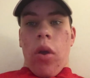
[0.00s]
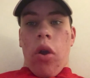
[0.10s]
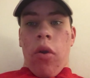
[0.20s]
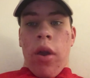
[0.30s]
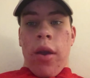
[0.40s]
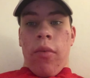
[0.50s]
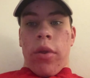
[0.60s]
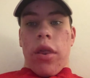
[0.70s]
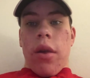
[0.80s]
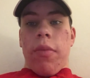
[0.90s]
All right,
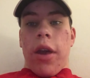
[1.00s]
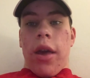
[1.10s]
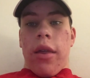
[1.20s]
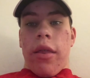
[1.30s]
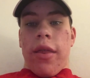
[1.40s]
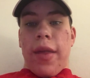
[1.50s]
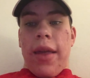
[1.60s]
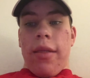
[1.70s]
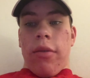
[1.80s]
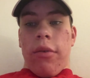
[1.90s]
what's up, guys?
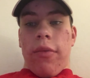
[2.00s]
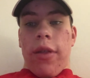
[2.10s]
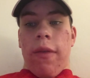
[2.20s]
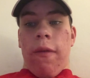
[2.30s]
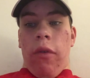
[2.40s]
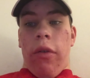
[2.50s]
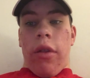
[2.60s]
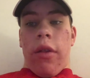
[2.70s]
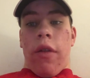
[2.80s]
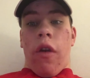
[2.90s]
St. Louis
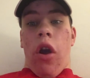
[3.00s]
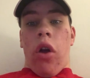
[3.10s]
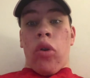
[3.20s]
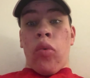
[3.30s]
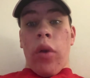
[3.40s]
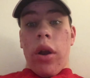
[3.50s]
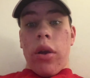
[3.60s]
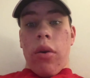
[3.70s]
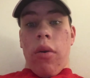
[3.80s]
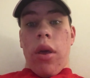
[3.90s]
versus
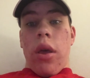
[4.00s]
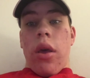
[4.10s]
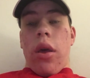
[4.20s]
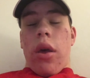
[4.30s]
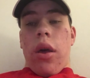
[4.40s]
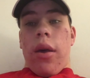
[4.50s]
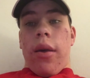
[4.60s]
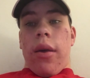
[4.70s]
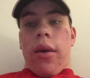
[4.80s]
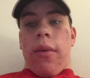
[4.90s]
Colorado.
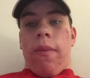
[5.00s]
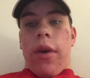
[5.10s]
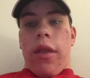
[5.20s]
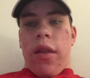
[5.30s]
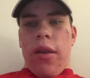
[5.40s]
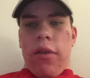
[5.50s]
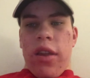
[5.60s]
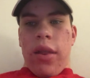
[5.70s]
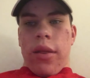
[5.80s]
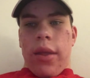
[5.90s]
A
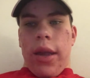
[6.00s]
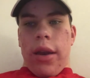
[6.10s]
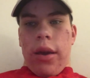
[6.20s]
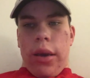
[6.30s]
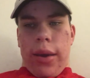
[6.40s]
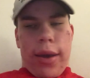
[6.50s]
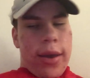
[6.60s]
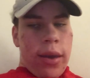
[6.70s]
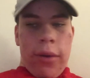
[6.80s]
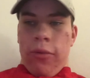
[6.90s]
series that
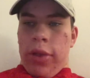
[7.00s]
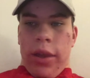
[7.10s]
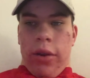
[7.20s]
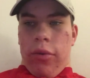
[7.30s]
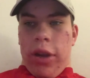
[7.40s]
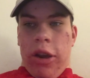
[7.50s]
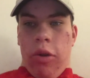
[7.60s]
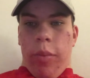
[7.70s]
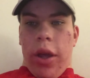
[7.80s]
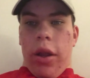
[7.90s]
I really don't care
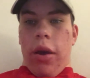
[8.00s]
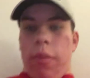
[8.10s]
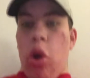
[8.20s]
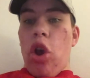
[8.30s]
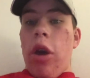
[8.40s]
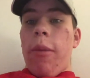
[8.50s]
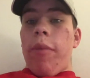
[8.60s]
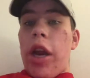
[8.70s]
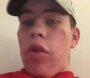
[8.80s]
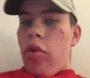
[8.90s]
about.
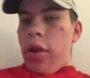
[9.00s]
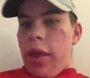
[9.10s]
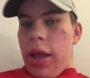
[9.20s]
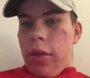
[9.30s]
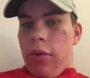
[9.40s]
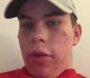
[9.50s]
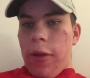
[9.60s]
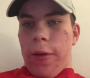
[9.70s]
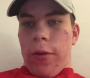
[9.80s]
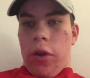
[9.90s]
But I want St. Louis
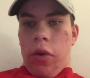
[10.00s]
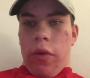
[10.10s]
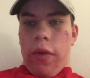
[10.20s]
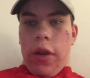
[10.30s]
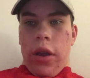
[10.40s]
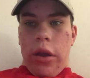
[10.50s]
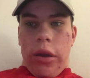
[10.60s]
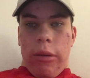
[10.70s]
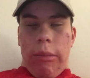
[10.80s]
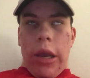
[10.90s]
to lose.
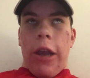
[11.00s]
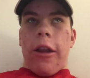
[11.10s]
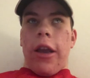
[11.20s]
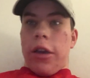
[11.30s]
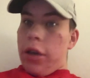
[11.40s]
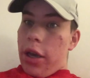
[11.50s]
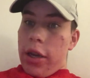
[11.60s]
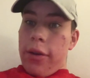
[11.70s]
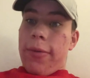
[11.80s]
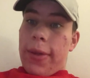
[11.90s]
And I
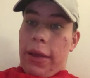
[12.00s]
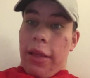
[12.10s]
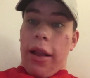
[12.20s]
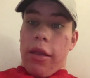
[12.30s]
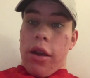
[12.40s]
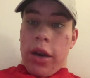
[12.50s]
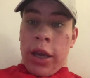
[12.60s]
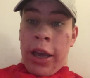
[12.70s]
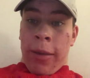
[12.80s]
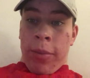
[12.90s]
do think that's going to
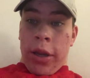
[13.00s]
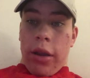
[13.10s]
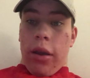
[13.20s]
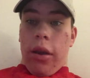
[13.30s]
happen.